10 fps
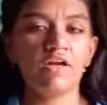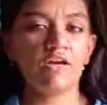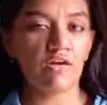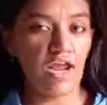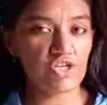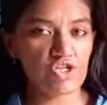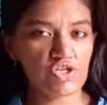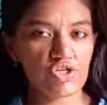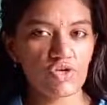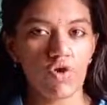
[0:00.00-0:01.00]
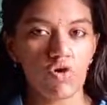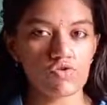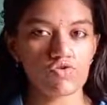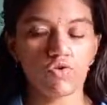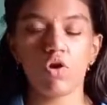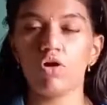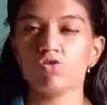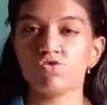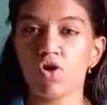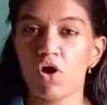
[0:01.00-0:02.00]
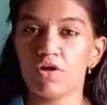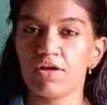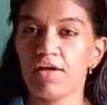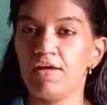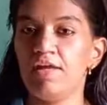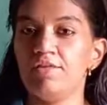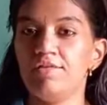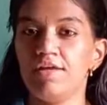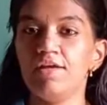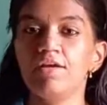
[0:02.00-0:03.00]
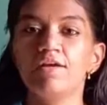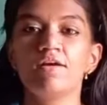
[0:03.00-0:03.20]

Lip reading: Dry ginger, also called Sonth in Hindi,